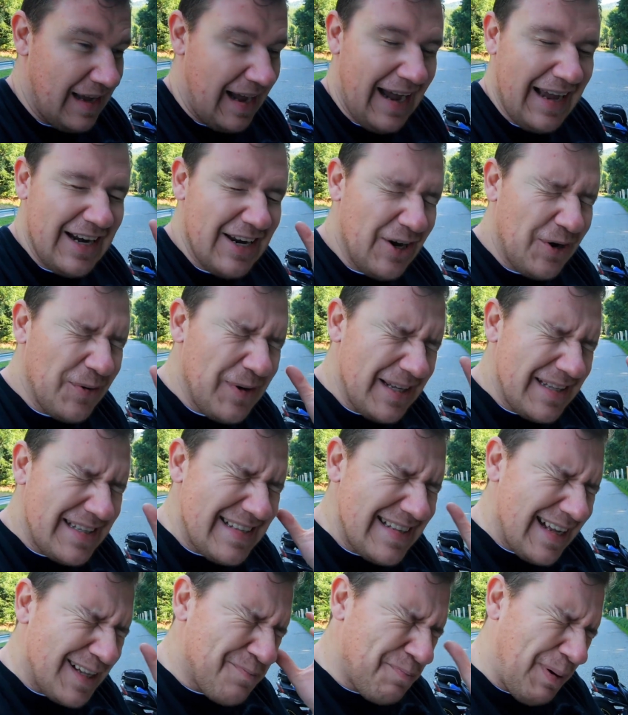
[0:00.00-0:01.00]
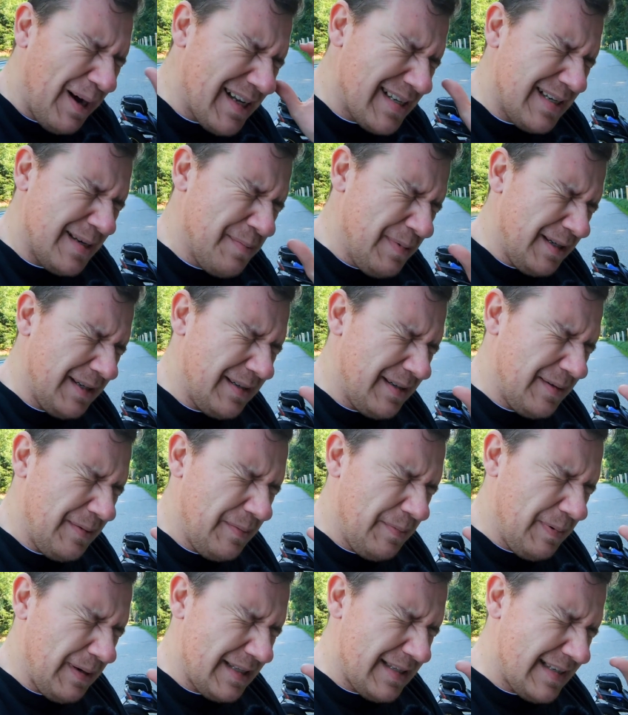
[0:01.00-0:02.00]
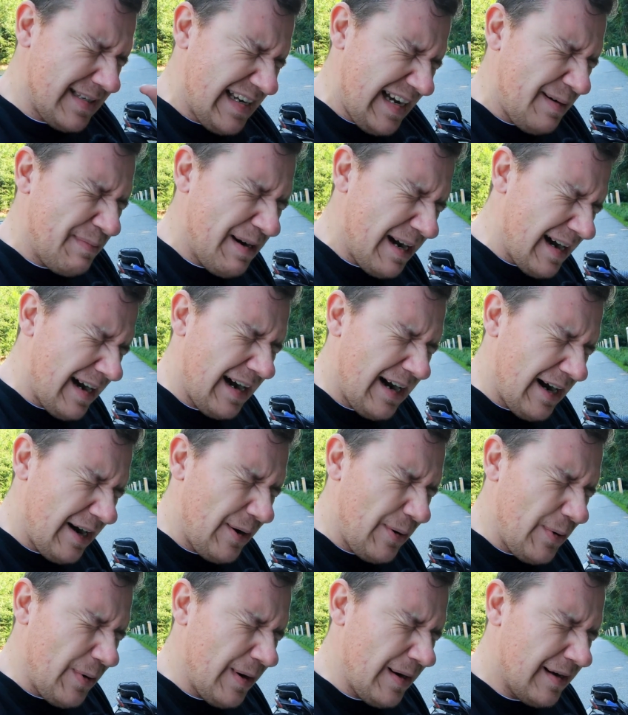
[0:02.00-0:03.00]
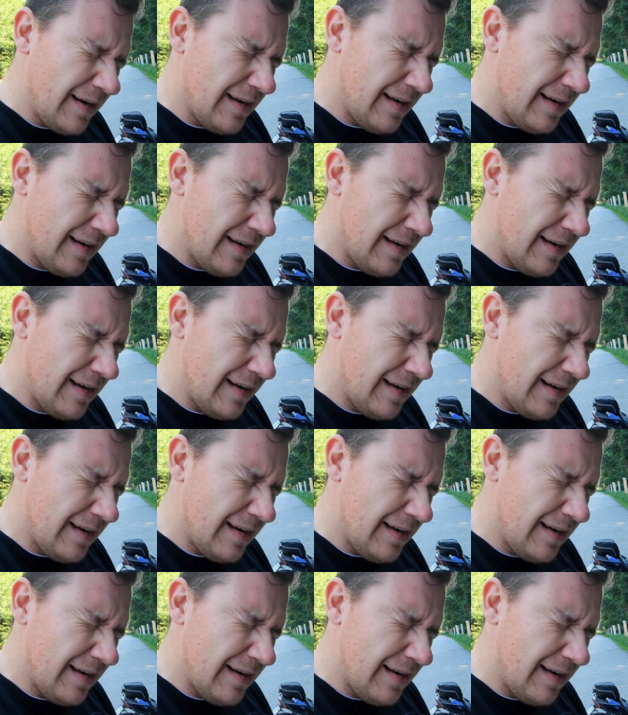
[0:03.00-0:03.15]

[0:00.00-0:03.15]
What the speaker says: I know it's not possible, but somehow